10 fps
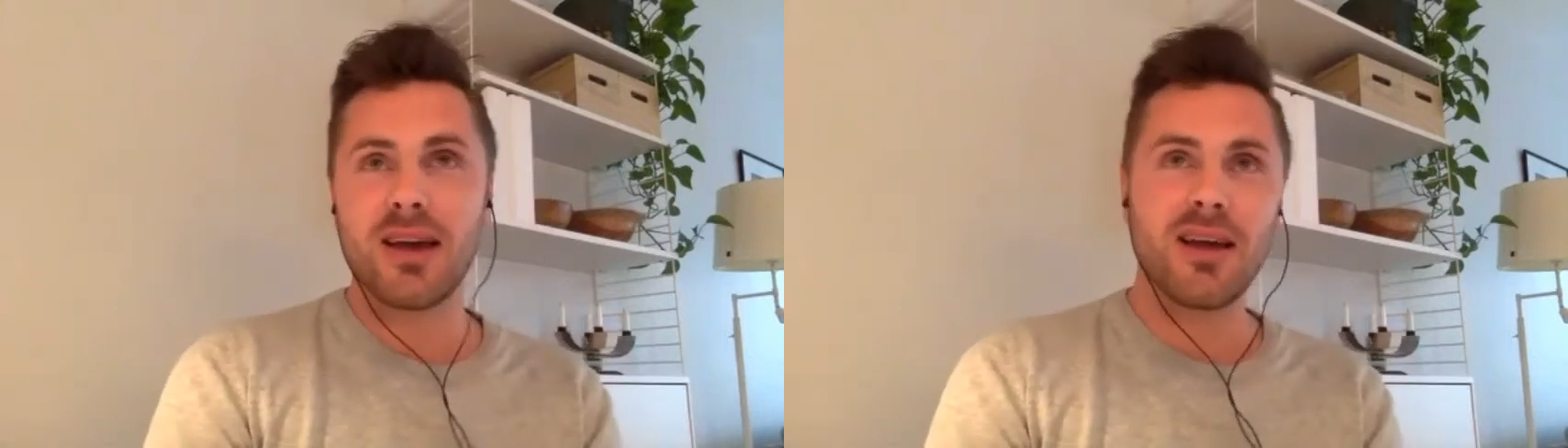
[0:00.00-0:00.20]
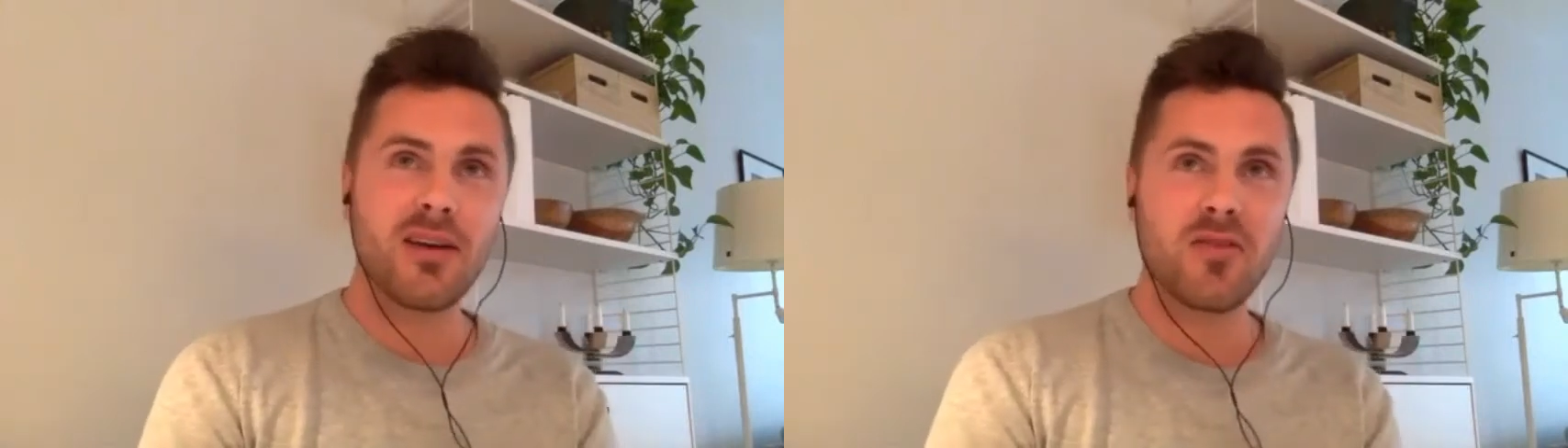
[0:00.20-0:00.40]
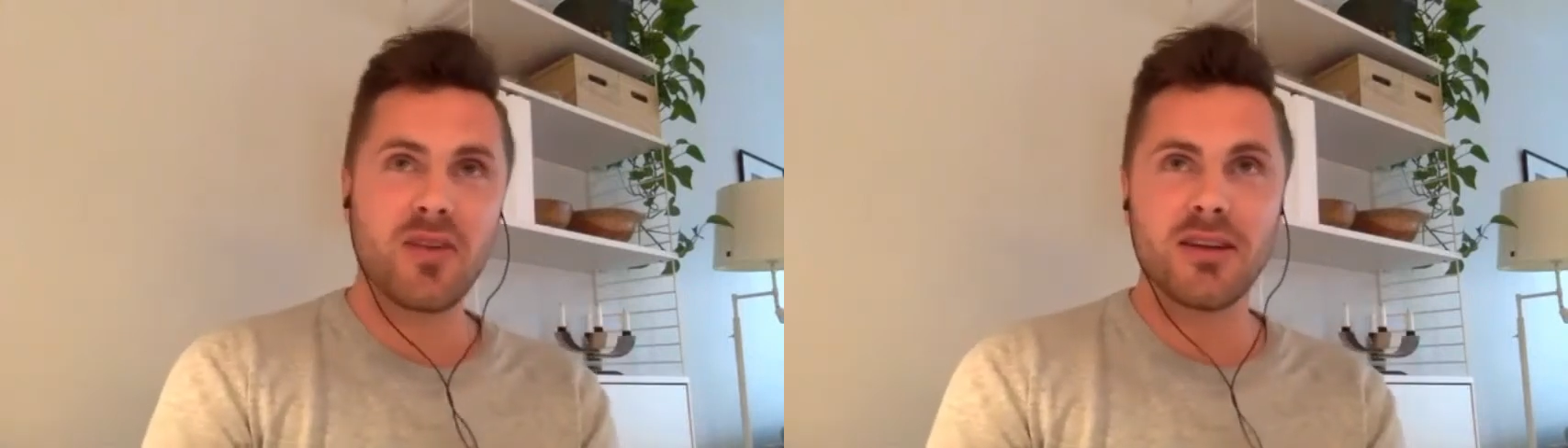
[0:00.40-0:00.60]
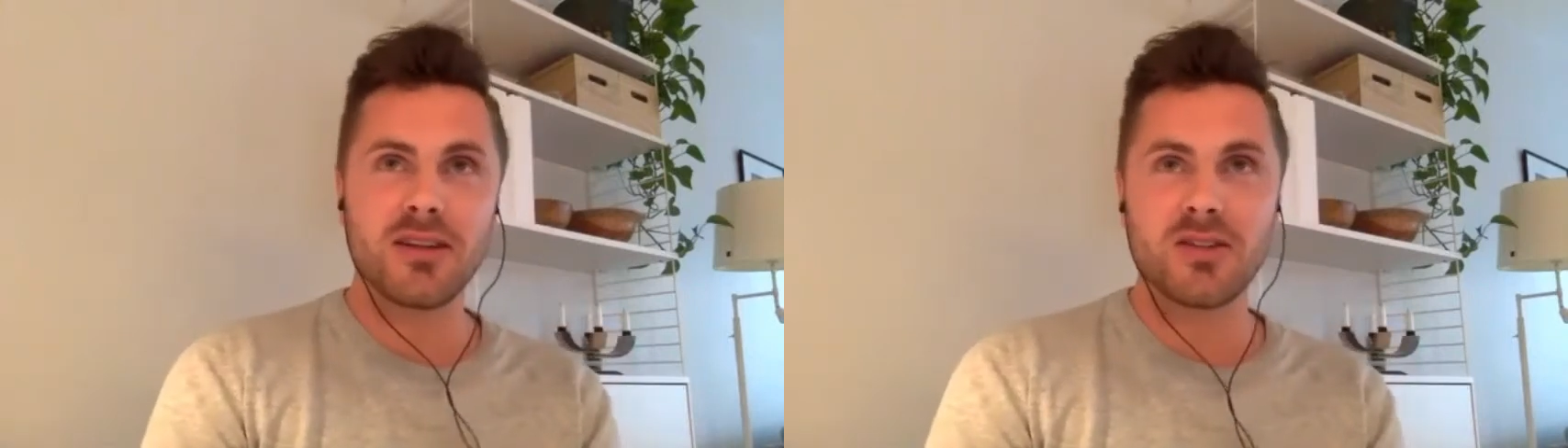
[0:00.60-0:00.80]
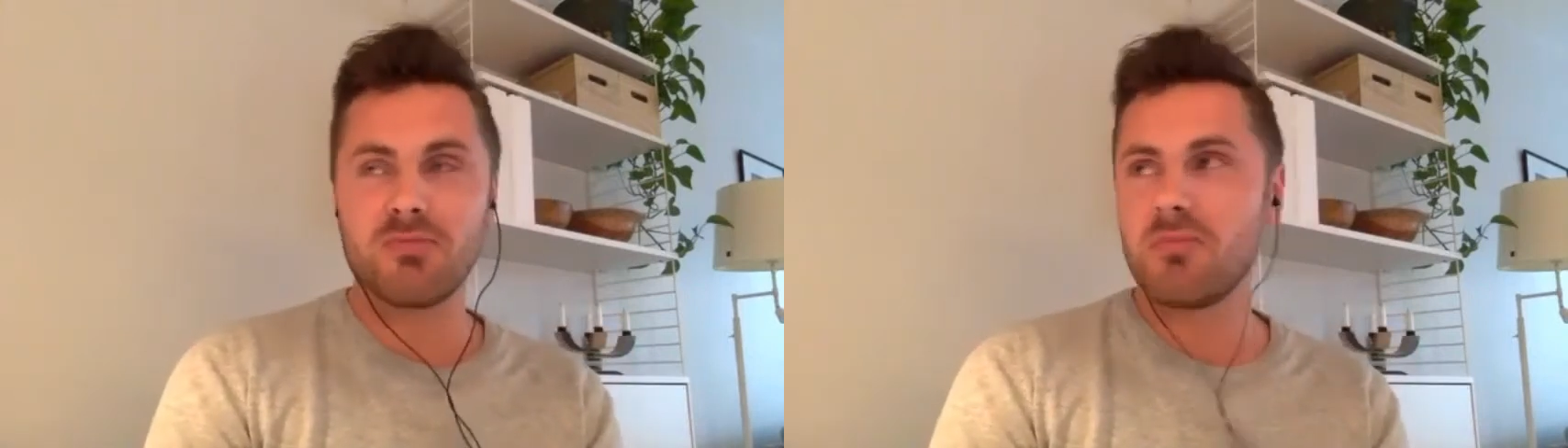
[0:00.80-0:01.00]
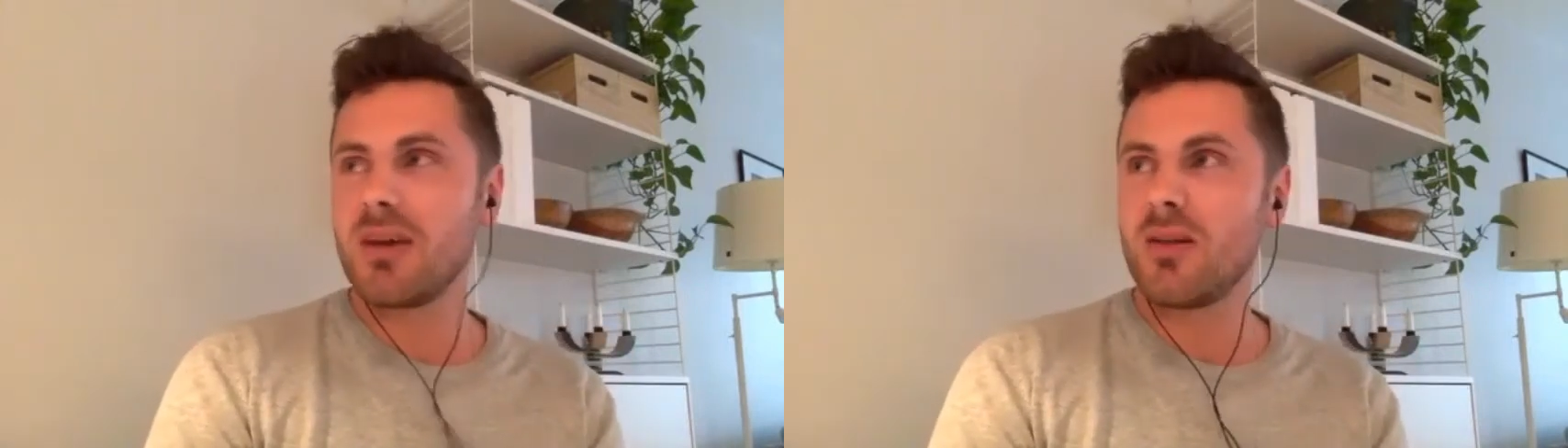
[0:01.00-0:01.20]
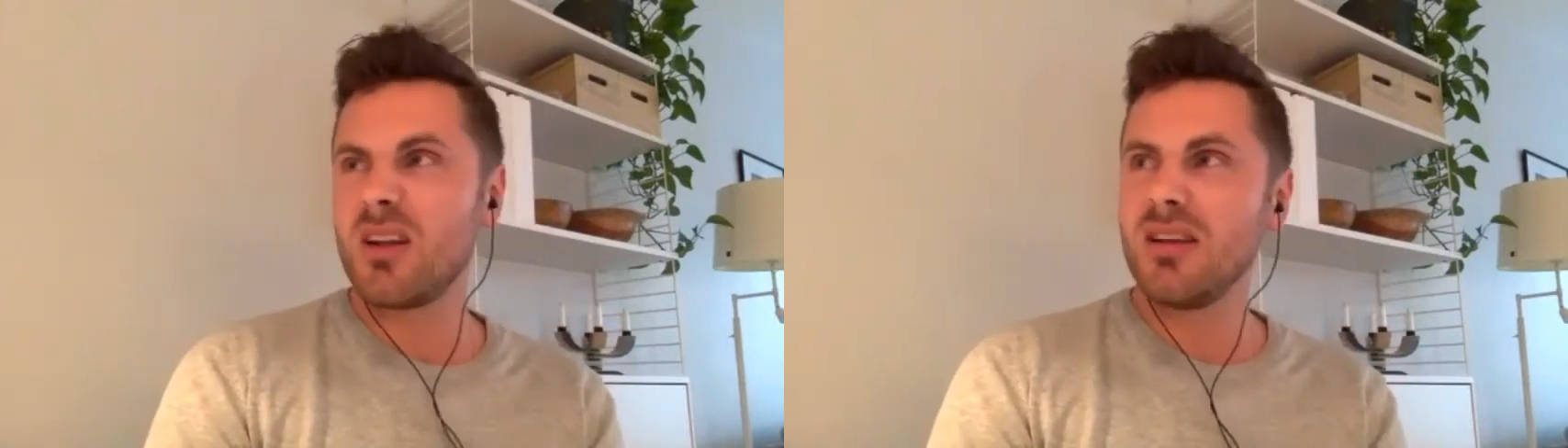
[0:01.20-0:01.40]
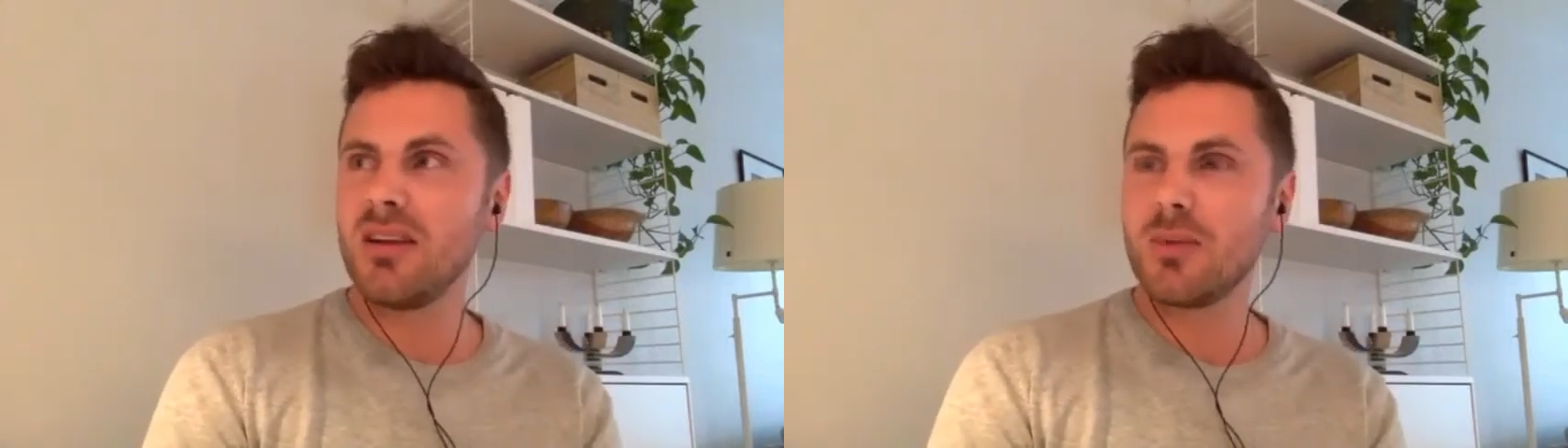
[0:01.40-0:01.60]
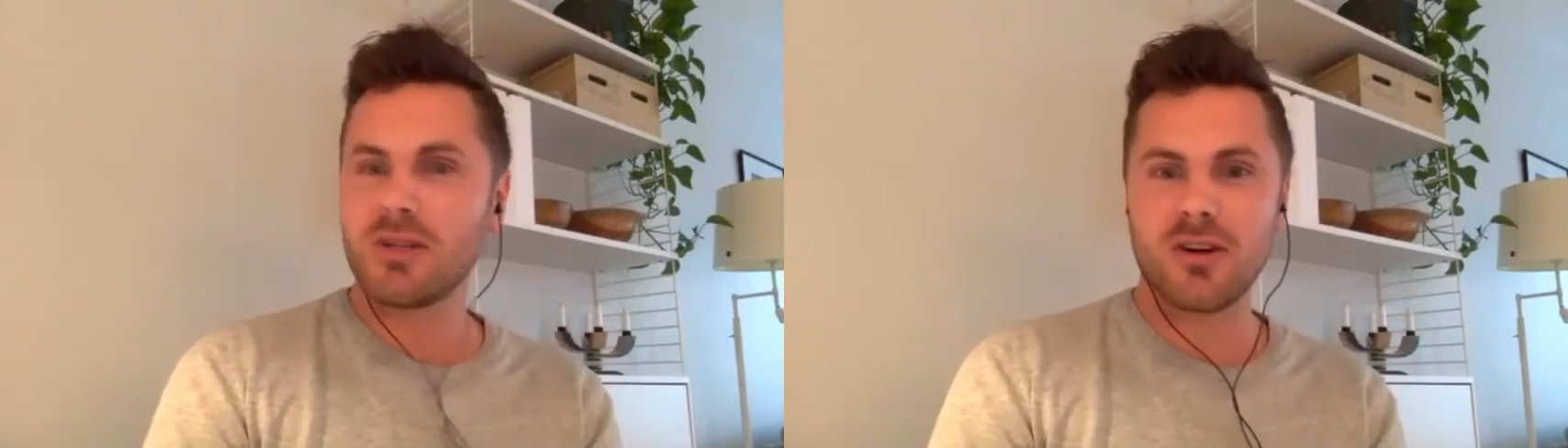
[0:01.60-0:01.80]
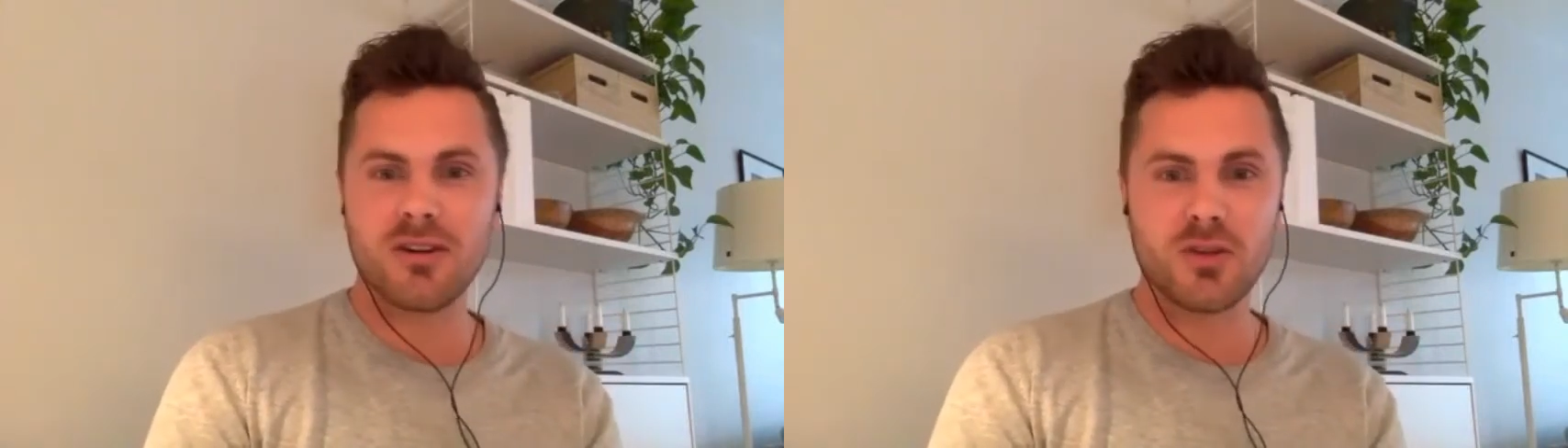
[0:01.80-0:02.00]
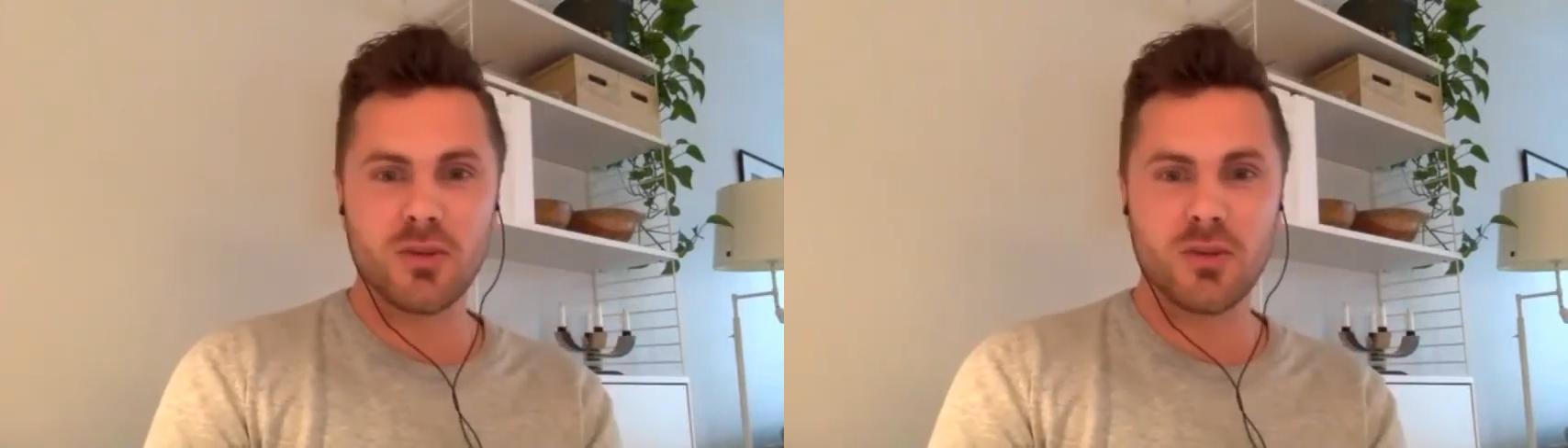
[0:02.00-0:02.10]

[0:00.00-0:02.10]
I find it a little bit hard to